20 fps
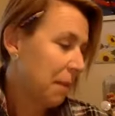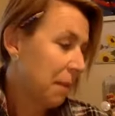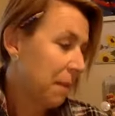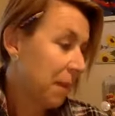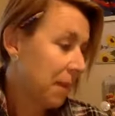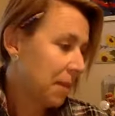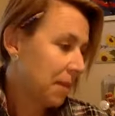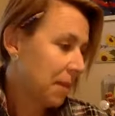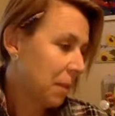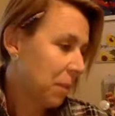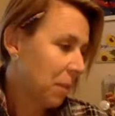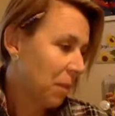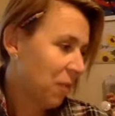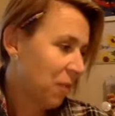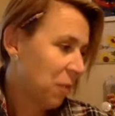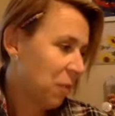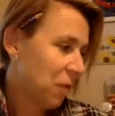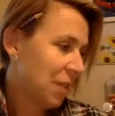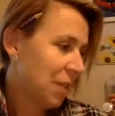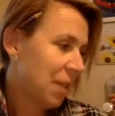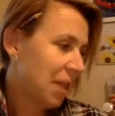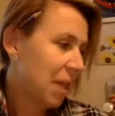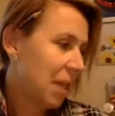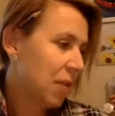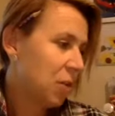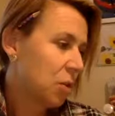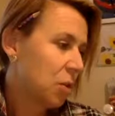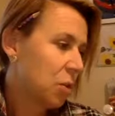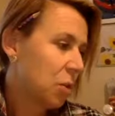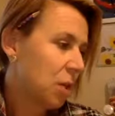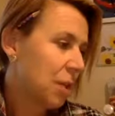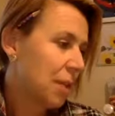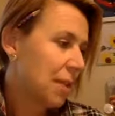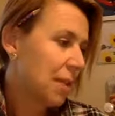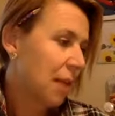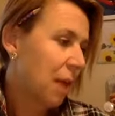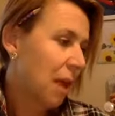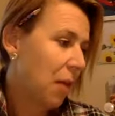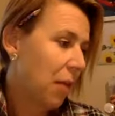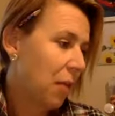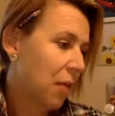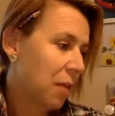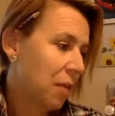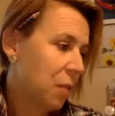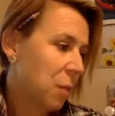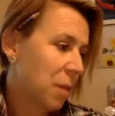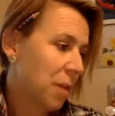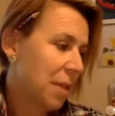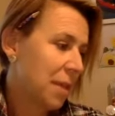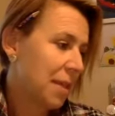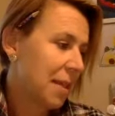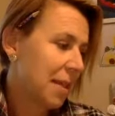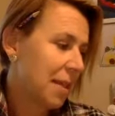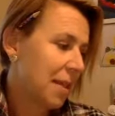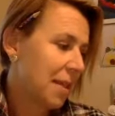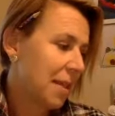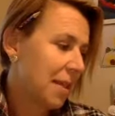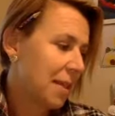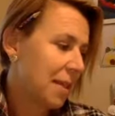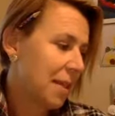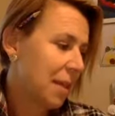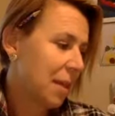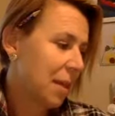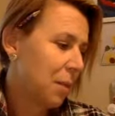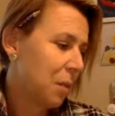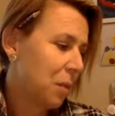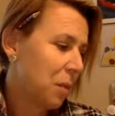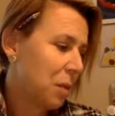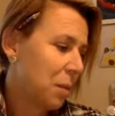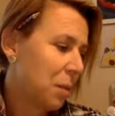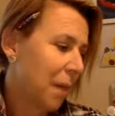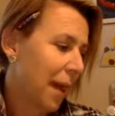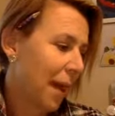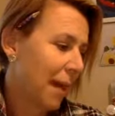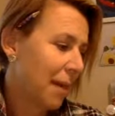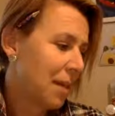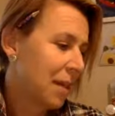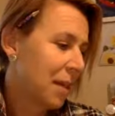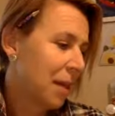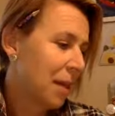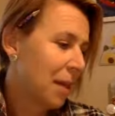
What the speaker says: but it's number 14, treats others with dignity and respect.